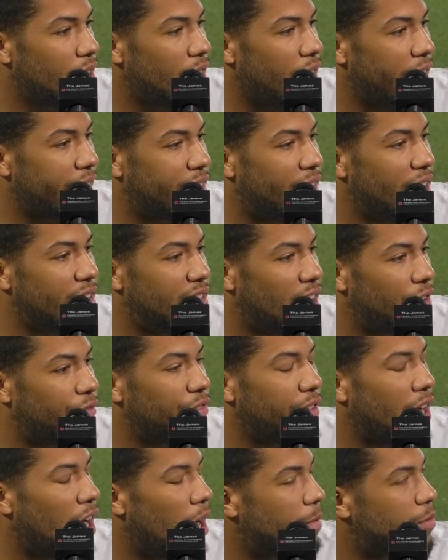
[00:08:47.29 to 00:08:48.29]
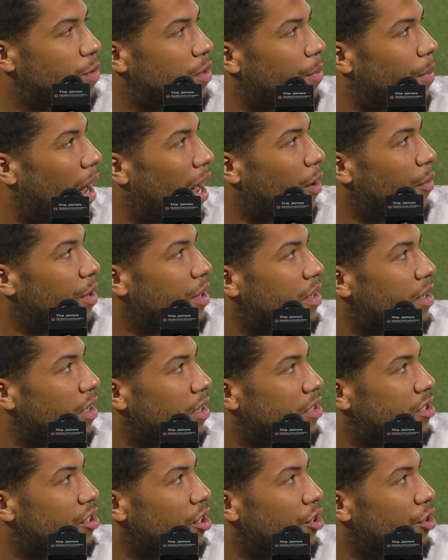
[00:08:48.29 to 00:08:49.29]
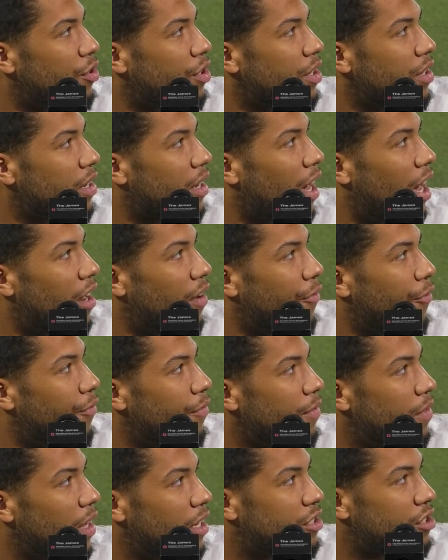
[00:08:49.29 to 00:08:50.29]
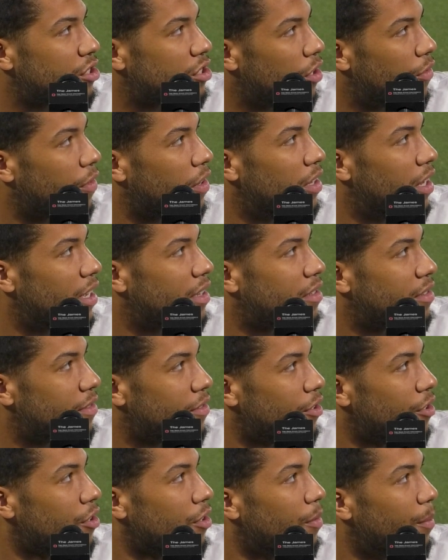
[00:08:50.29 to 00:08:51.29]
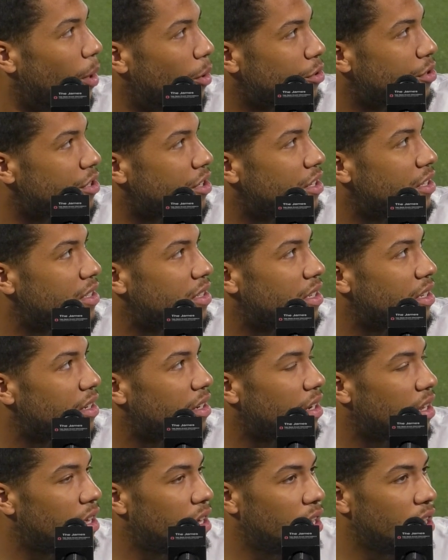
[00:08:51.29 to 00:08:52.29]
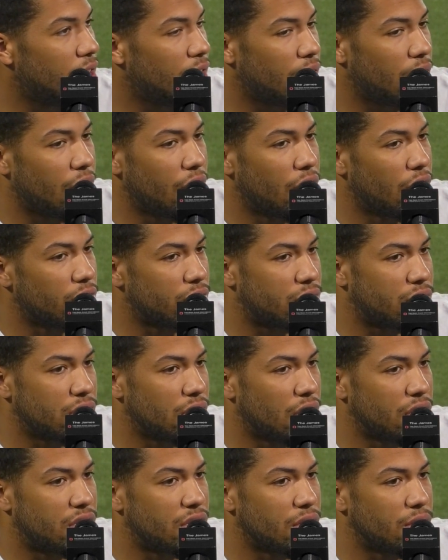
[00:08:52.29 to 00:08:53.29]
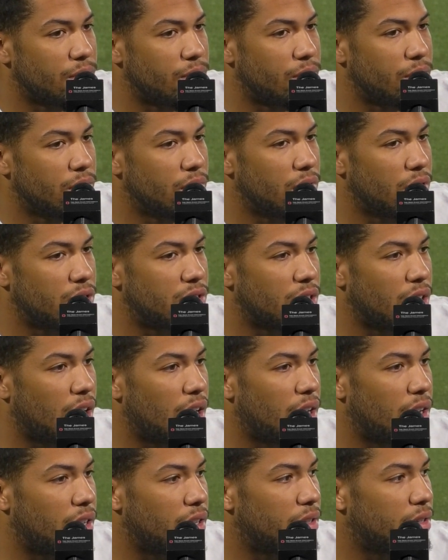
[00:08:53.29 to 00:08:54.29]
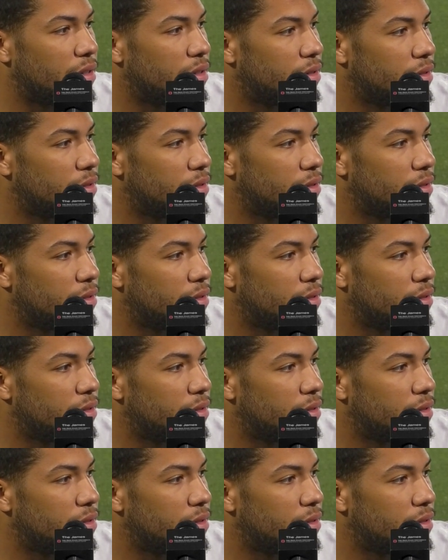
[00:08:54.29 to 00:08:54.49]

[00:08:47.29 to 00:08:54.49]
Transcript: it definitely helps with the bye week. And so you can kind of let yourself collect your emotions. And, you know, it's a